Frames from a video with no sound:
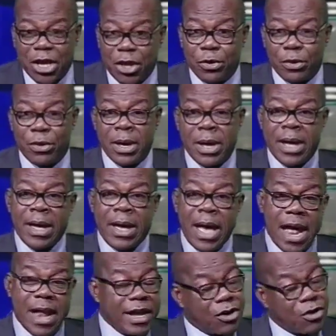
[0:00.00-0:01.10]
Queue. And
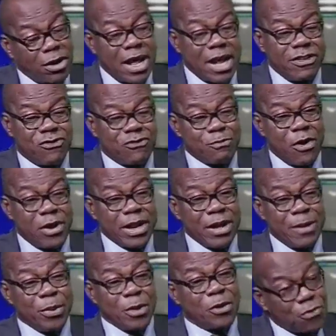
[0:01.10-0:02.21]
they collect this money
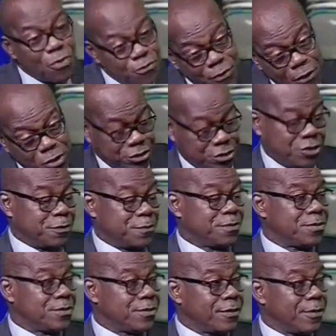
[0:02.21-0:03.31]
to vote.
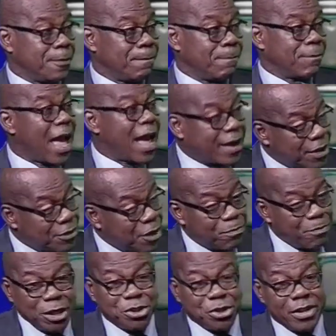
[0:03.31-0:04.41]
I cannot
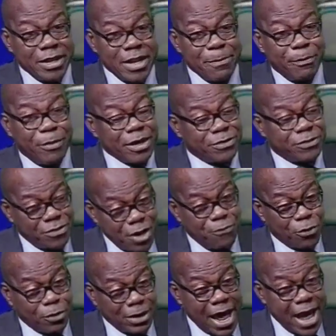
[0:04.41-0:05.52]
mention them, but if you
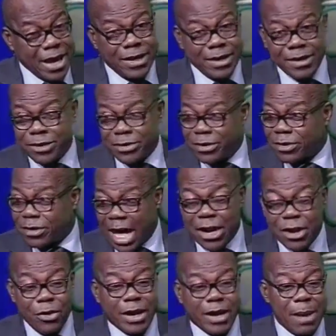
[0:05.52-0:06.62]
like, no, no, no, carry your
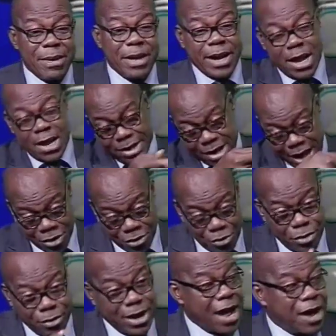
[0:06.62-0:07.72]
camera and go
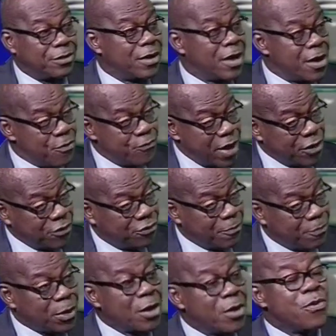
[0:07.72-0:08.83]
around. When, very when
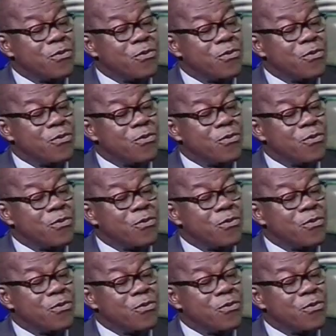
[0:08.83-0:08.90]
election time.